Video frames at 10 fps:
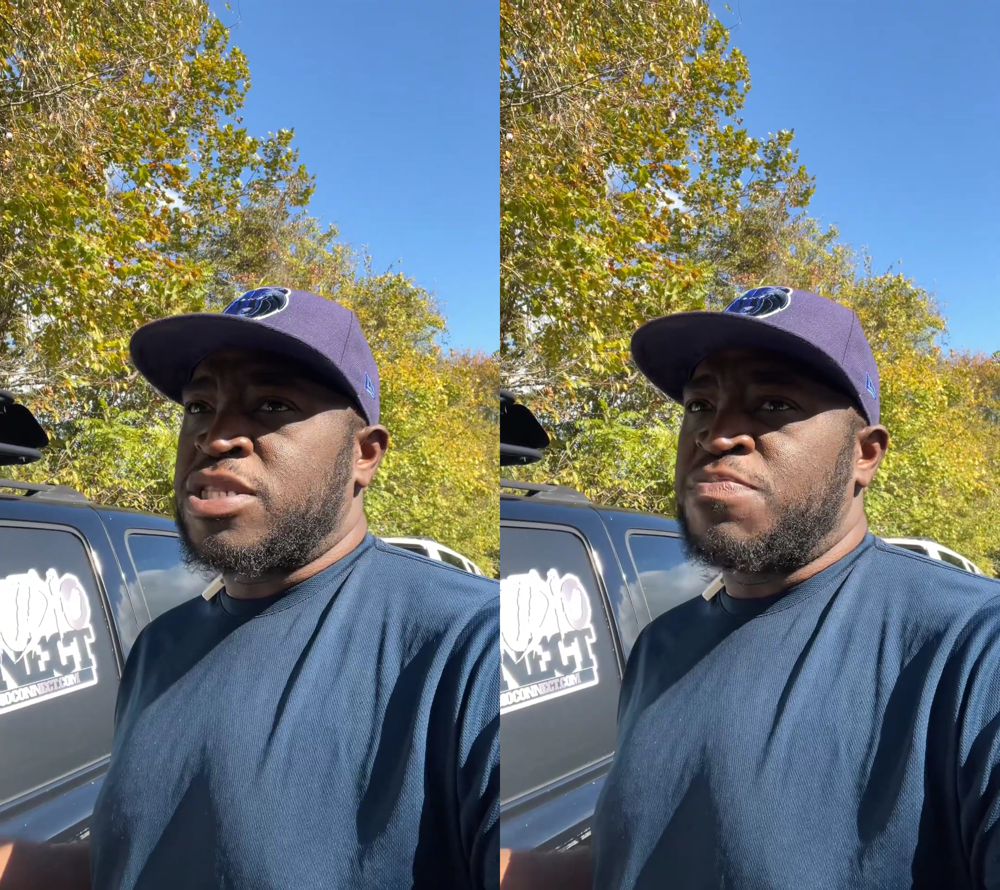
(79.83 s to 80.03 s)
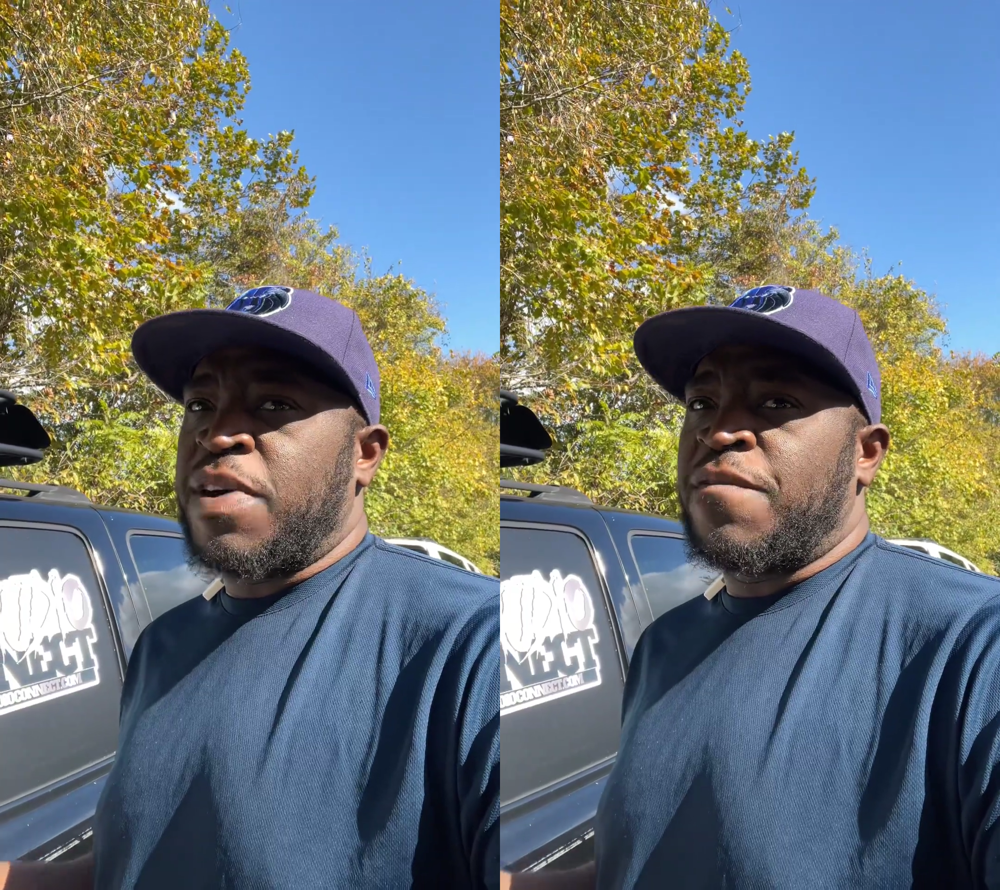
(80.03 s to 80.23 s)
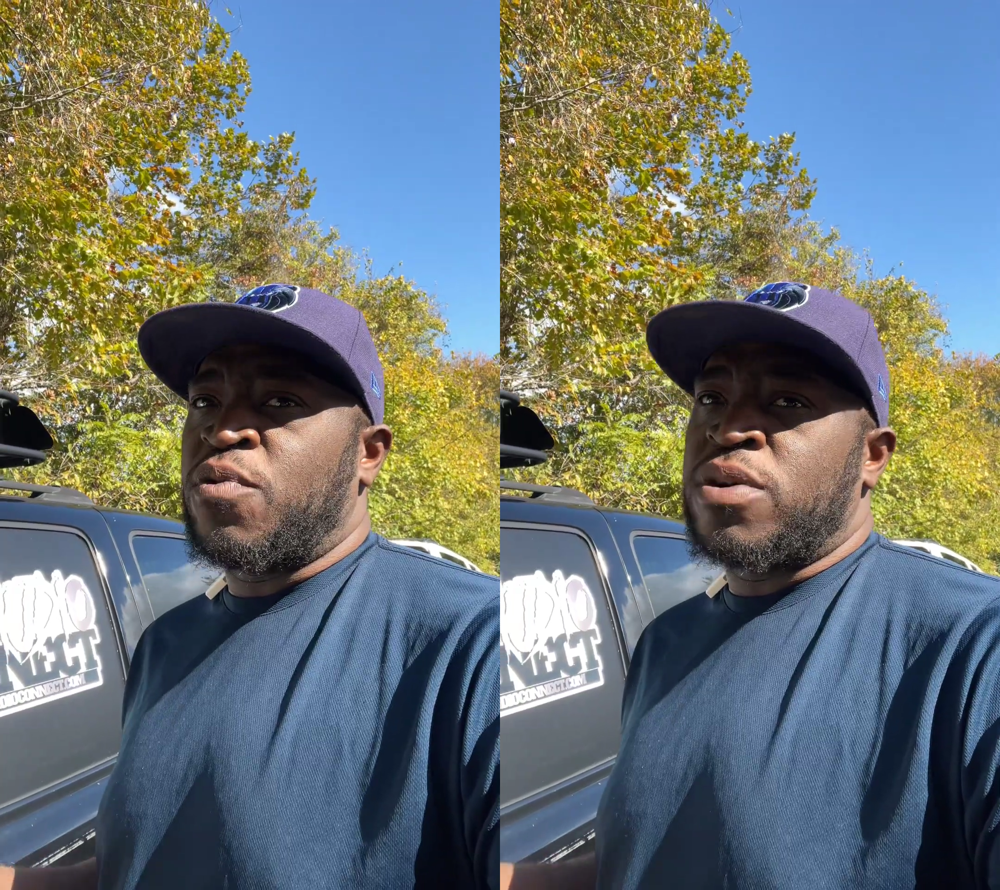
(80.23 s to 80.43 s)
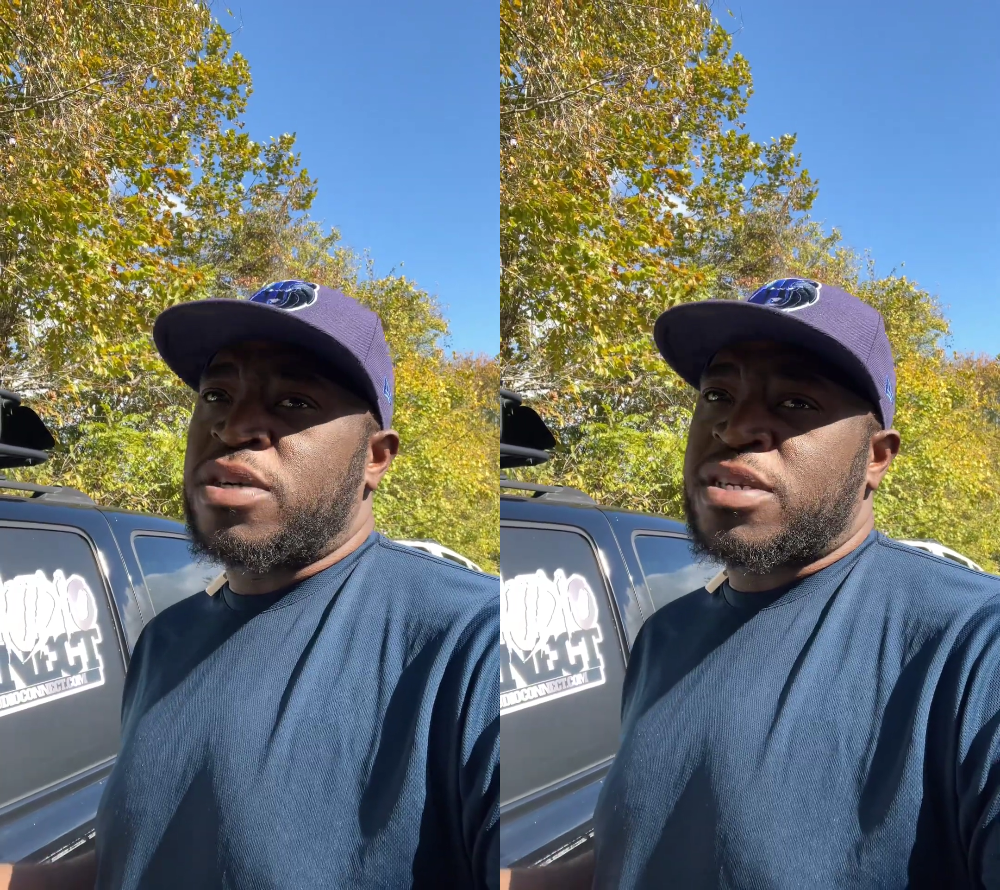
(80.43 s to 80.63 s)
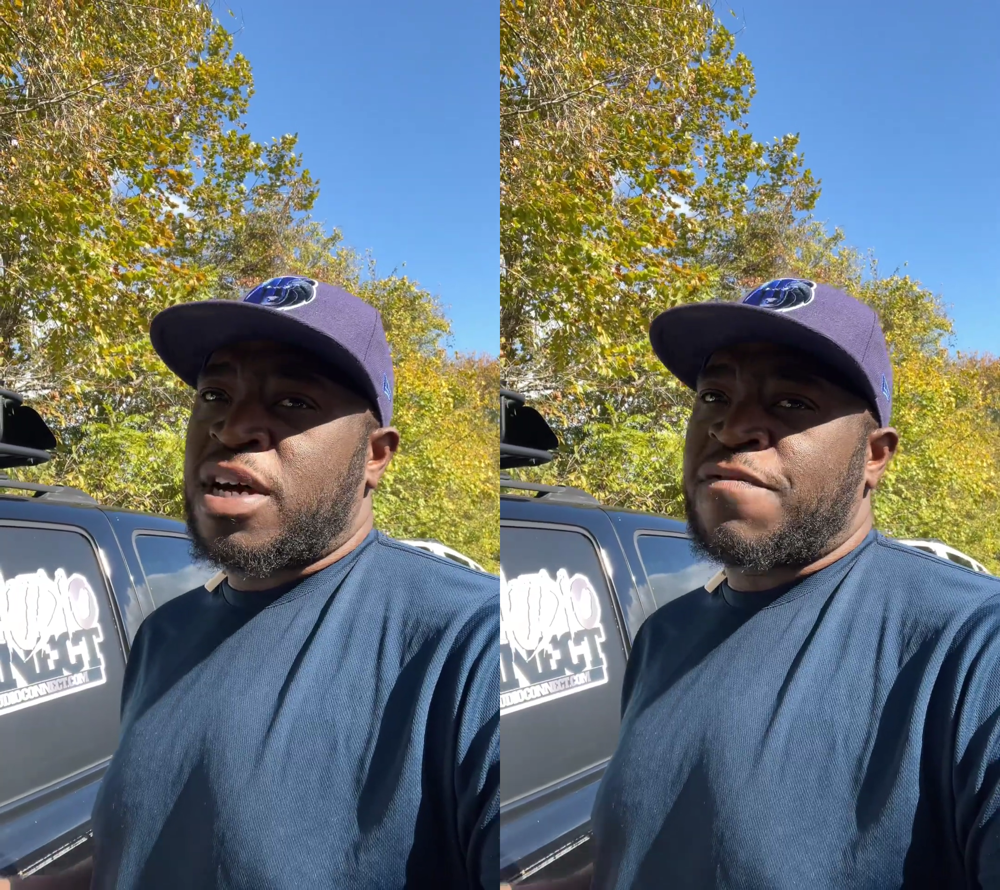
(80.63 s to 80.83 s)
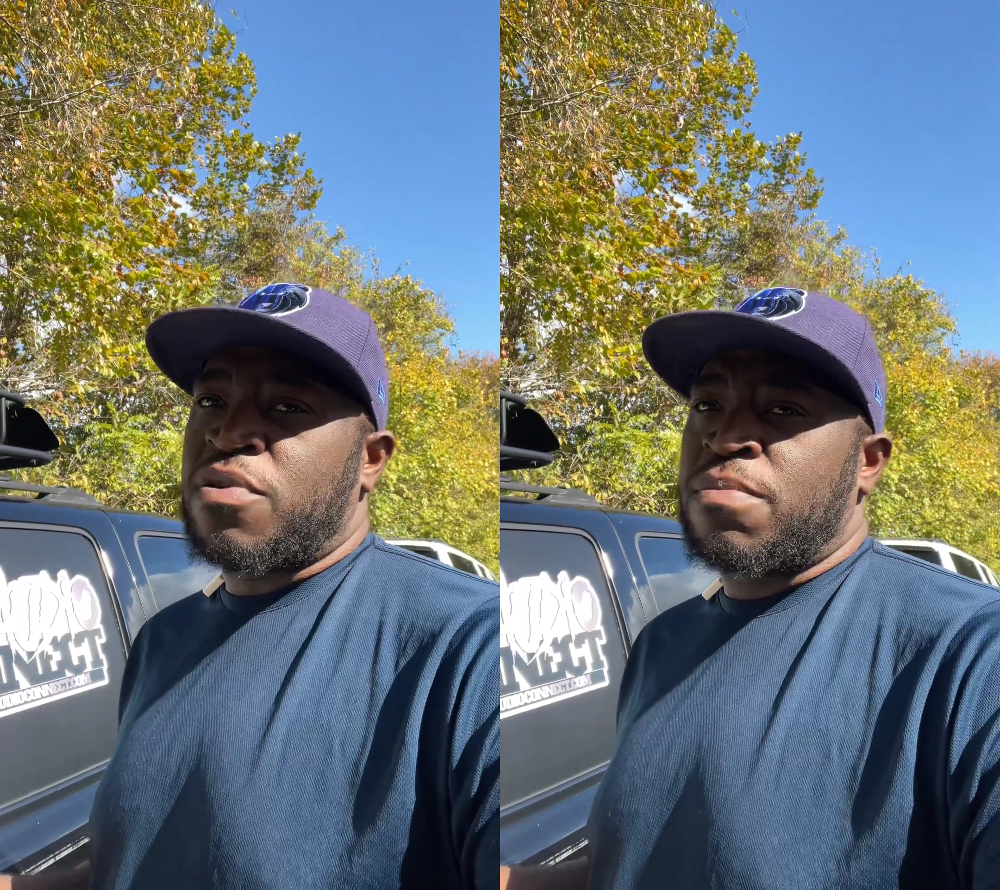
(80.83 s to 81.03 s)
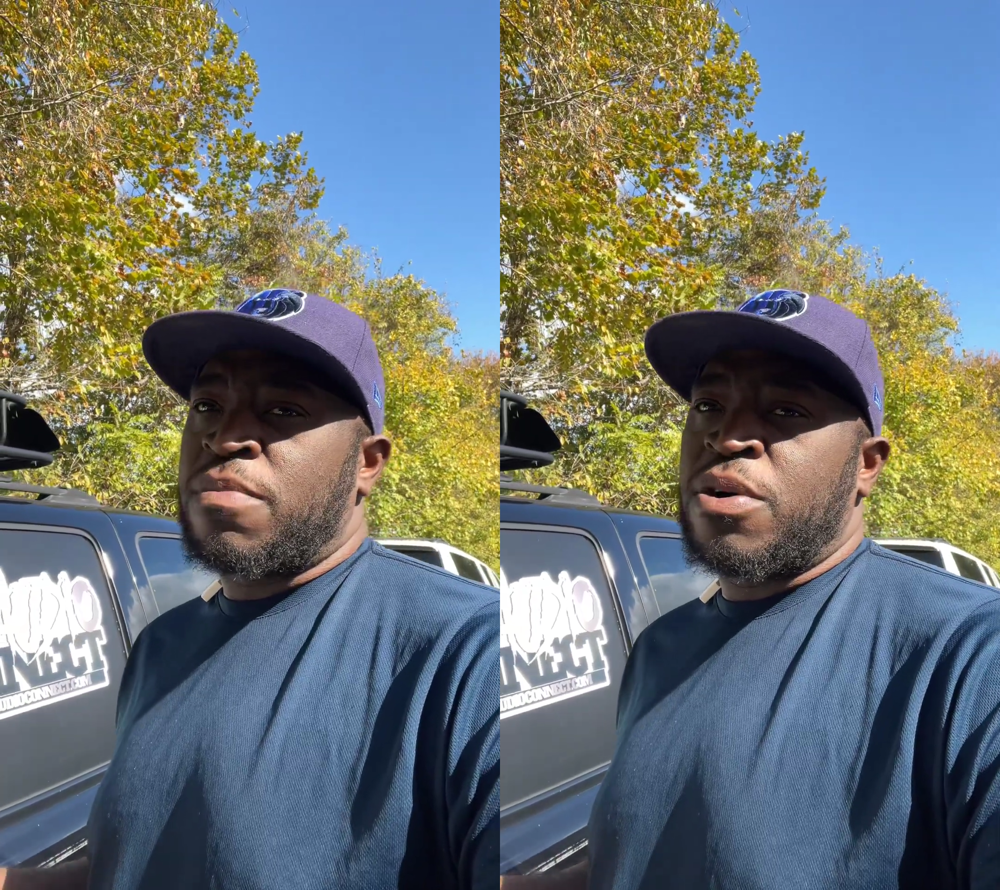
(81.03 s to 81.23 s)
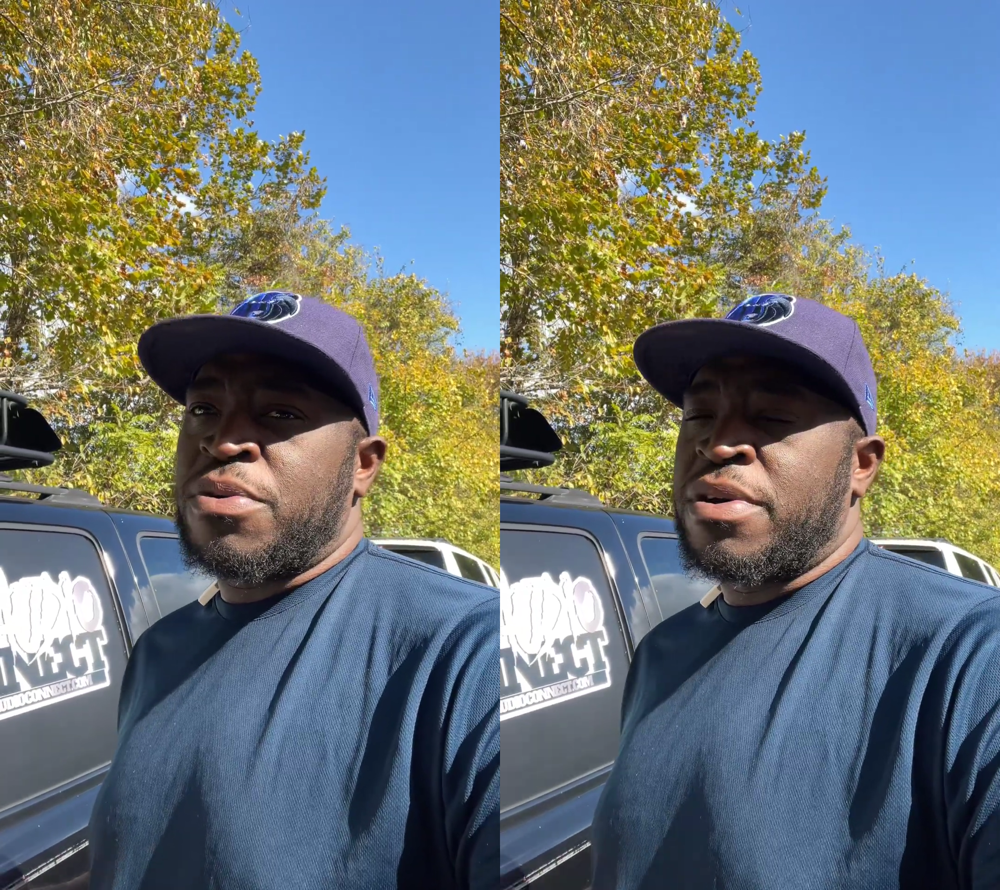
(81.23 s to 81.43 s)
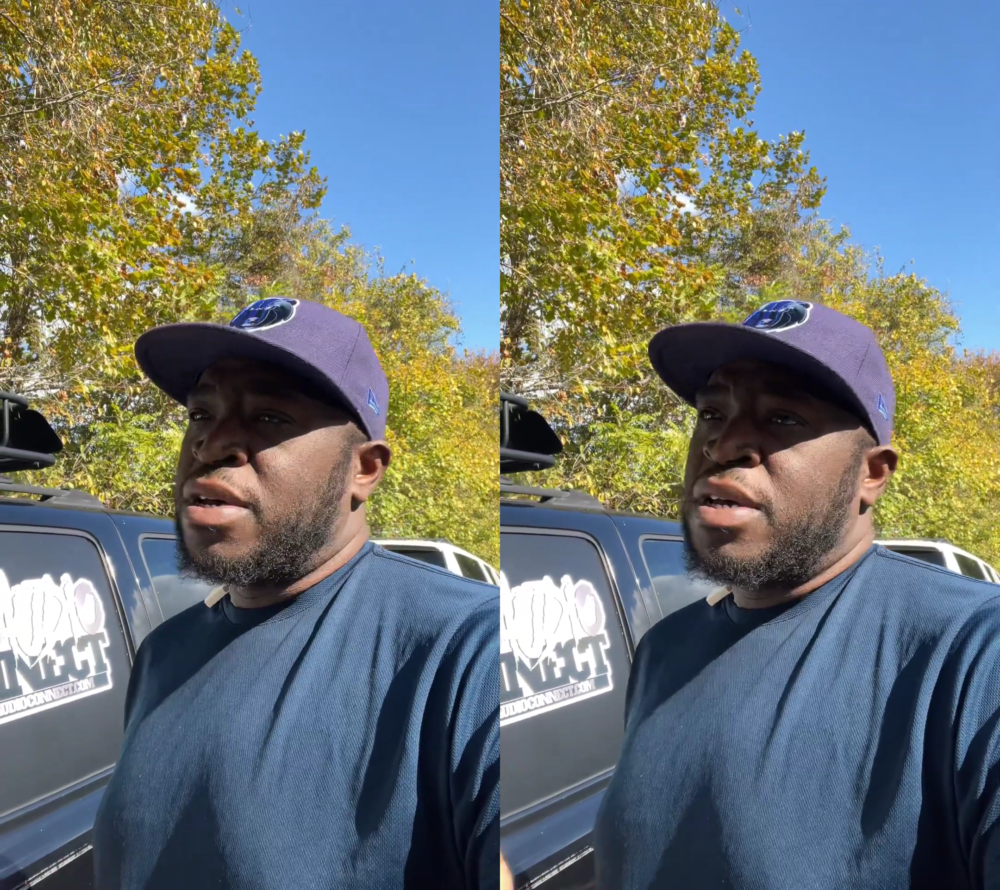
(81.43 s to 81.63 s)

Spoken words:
you pay $400 for a motor.